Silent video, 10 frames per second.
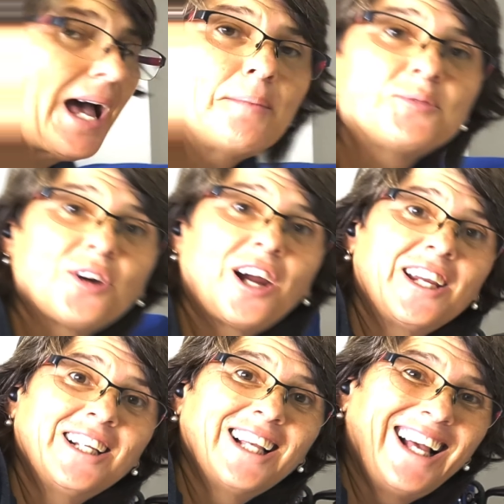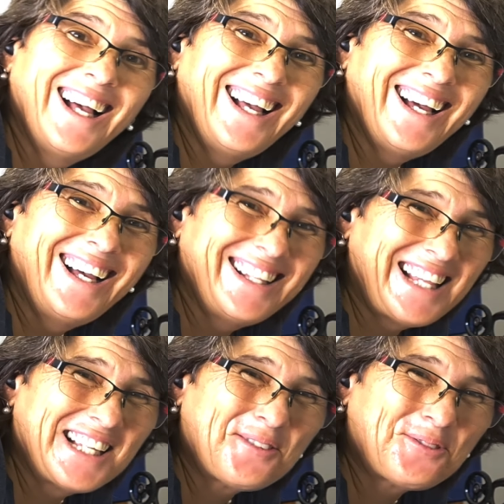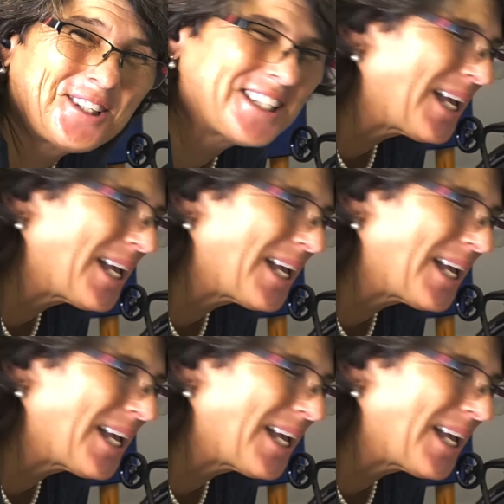I'm trying. That's the first